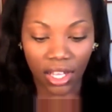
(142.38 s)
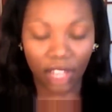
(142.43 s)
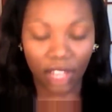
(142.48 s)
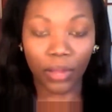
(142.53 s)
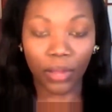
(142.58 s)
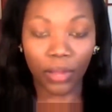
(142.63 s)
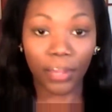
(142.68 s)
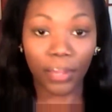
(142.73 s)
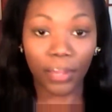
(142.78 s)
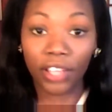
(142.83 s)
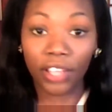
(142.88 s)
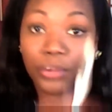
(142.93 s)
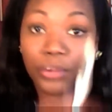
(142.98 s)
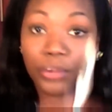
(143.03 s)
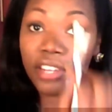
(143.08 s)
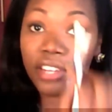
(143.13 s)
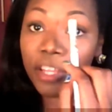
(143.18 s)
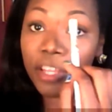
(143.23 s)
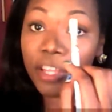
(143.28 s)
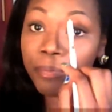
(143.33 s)
that's why I'm not
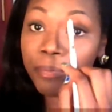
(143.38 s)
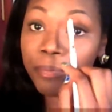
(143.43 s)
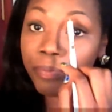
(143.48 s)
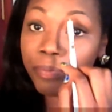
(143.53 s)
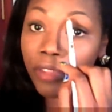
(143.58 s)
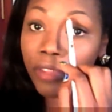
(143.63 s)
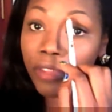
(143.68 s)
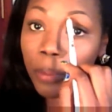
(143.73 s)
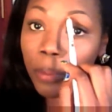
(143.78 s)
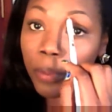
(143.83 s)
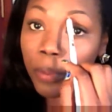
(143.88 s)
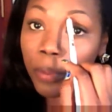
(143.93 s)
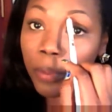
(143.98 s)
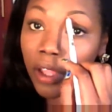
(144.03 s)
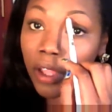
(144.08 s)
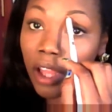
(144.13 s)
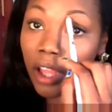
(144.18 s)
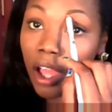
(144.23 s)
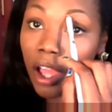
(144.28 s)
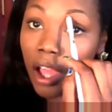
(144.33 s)
using it,
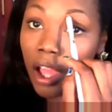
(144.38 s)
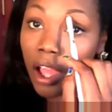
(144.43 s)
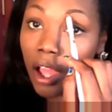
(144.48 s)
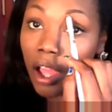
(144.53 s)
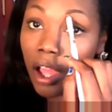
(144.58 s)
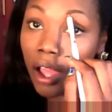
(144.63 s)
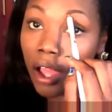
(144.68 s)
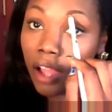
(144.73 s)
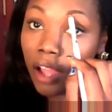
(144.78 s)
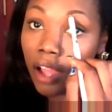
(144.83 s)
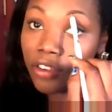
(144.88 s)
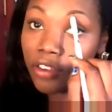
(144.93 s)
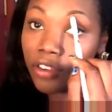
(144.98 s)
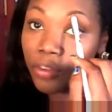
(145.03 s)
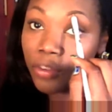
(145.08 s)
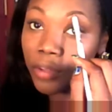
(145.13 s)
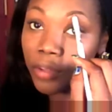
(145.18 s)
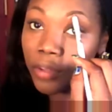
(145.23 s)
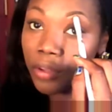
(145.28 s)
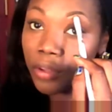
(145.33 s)
but I
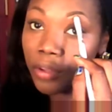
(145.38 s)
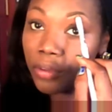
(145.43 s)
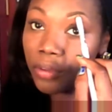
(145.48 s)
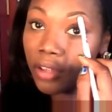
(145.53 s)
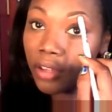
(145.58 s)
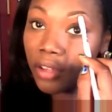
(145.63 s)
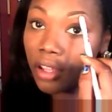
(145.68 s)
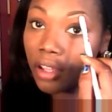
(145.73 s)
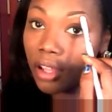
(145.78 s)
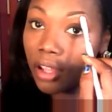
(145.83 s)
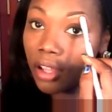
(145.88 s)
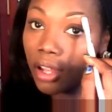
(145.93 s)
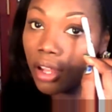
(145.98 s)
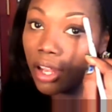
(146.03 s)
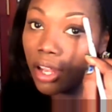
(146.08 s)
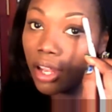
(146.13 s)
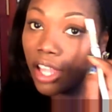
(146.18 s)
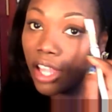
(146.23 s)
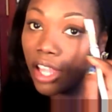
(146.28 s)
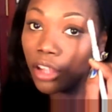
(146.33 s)
just would use
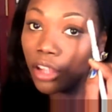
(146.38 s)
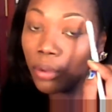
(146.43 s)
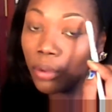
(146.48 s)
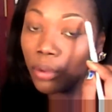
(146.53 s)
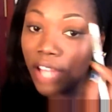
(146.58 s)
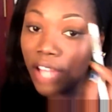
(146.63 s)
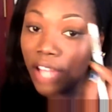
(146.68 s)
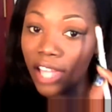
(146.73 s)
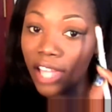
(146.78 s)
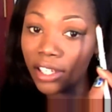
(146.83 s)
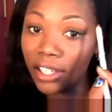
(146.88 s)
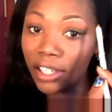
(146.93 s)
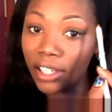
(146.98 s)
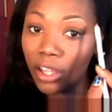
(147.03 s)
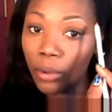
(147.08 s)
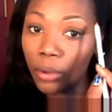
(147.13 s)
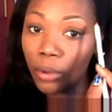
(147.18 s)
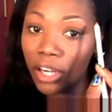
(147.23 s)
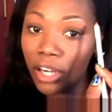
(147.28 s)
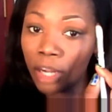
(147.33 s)
and go lightly
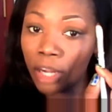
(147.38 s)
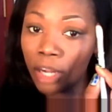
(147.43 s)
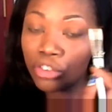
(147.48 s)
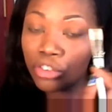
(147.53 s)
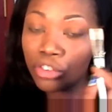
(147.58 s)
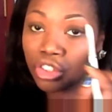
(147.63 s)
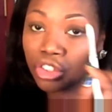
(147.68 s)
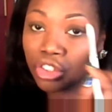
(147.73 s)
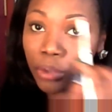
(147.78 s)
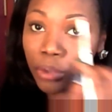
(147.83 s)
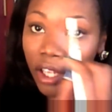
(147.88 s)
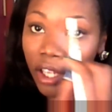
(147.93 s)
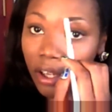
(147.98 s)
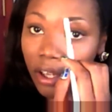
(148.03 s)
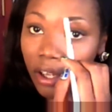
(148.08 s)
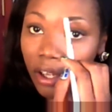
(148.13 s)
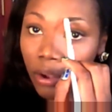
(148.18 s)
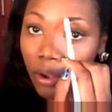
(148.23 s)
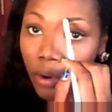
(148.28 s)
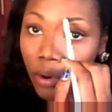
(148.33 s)
on it. I'm just doing
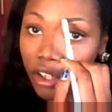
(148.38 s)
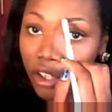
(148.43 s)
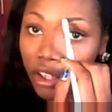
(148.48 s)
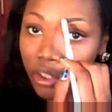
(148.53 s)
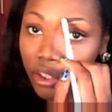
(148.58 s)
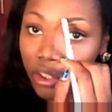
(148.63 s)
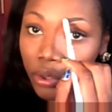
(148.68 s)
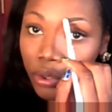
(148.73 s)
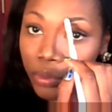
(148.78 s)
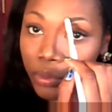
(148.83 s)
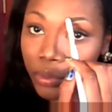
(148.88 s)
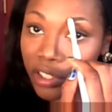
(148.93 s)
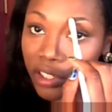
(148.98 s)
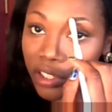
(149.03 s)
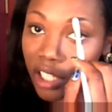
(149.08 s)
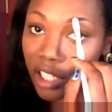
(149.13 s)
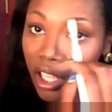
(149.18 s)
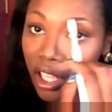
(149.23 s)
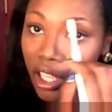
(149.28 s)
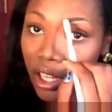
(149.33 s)
it hard so you will
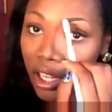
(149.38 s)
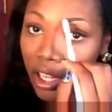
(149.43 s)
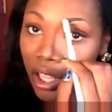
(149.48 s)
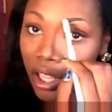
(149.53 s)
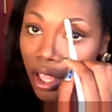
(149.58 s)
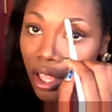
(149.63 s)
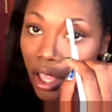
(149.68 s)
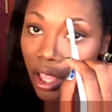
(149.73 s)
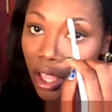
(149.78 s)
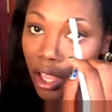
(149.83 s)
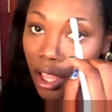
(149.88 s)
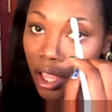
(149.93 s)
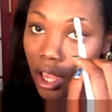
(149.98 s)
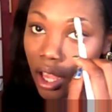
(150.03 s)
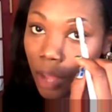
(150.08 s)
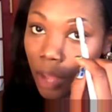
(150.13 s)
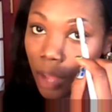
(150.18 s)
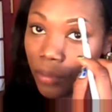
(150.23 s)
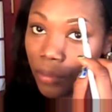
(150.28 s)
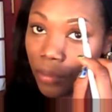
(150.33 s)
see it, and
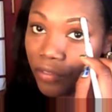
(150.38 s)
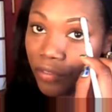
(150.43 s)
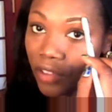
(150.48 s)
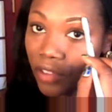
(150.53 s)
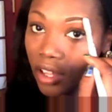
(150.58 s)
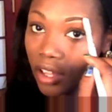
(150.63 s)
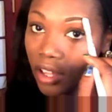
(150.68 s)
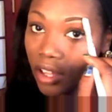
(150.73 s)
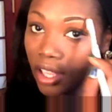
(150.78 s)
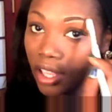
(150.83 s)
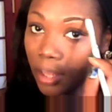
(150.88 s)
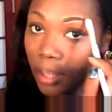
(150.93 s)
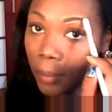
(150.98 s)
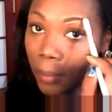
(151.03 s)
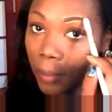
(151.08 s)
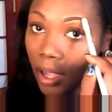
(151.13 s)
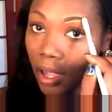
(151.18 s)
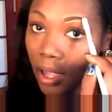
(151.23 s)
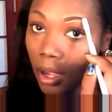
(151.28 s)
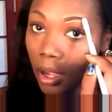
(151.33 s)
I will fill in
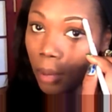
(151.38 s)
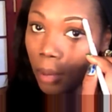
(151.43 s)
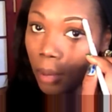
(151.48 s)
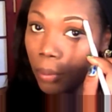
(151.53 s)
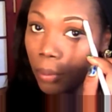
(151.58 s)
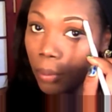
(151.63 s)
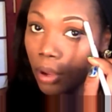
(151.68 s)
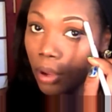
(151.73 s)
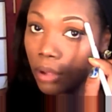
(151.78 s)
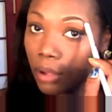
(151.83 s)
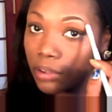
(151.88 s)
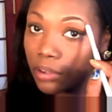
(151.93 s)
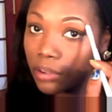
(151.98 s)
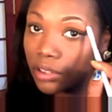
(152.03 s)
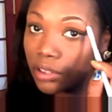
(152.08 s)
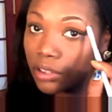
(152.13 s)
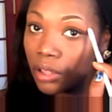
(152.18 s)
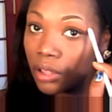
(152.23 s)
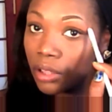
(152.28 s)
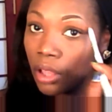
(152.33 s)
my eyebrows
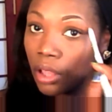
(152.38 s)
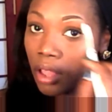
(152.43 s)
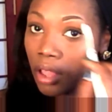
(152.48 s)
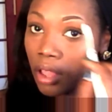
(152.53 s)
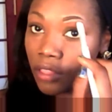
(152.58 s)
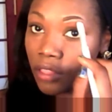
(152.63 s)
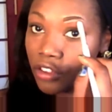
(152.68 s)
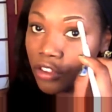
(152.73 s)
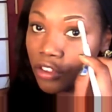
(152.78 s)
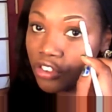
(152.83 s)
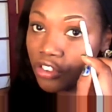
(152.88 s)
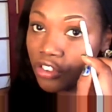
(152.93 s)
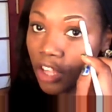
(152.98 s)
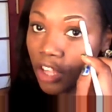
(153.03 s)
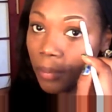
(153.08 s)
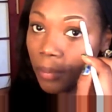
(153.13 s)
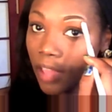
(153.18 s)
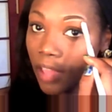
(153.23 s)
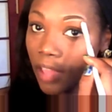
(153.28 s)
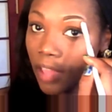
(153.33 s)
the
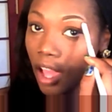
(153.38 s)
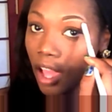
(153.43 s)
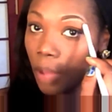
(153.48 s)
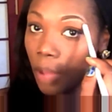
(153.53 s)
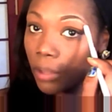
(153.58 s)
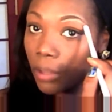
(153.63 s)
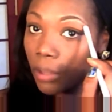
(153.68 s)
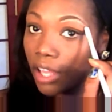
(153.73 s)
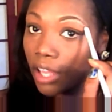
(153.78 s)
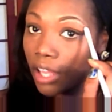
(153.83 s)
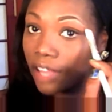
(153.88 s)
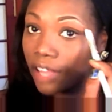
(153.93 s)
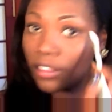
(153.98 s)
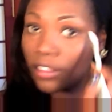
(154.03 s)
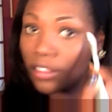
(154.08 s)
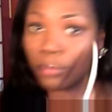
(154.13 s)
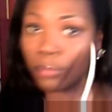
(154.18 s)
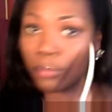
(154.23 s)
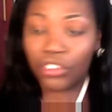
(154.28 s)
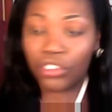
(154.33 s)
shape that I would like
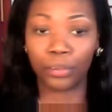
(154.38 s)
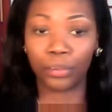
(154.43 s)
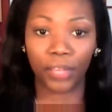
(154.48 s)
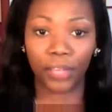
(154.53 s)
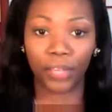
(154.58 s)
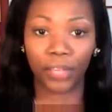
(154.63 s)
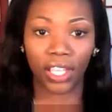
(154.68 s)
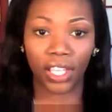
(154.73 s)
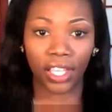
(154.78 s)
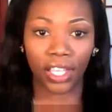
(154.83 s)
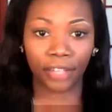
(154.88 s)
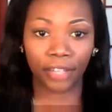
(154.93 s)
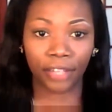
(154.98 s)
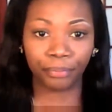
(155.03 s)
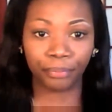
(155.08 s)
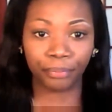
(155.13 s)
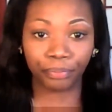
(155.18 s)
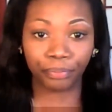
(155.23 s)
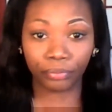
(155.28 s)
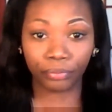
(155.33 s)
them to be
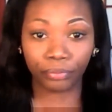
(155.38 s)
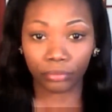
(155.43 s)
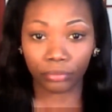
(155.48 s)
in.